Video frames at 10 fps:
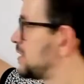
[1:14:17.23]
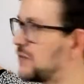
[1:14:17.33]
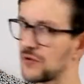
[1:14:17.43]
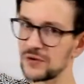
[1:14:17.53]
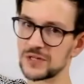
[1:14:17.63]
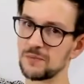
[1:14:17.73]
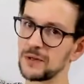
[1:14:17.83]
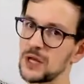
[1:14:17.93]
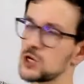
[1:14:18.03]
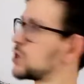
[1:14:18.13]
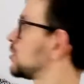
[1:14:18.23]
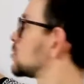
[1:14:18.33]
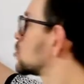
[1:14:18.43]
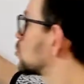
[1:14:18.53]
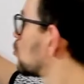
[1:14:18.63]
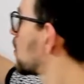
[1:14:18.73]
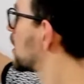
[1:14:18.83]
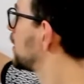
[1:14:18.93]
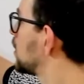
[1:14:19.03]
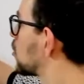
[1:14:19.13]
difference in potentials to
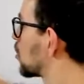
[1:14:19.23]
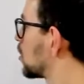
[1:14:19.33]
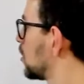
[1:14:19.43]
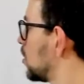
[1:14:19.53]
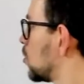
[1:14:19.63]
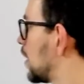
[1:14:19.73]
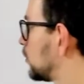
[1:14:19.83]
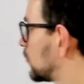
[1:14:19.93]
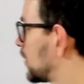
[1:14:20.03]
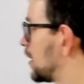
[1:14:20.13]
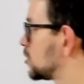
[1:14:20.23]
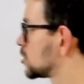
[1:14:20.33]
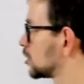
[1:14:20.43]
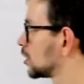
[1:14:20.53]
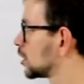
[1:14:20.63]
my weight of the edge.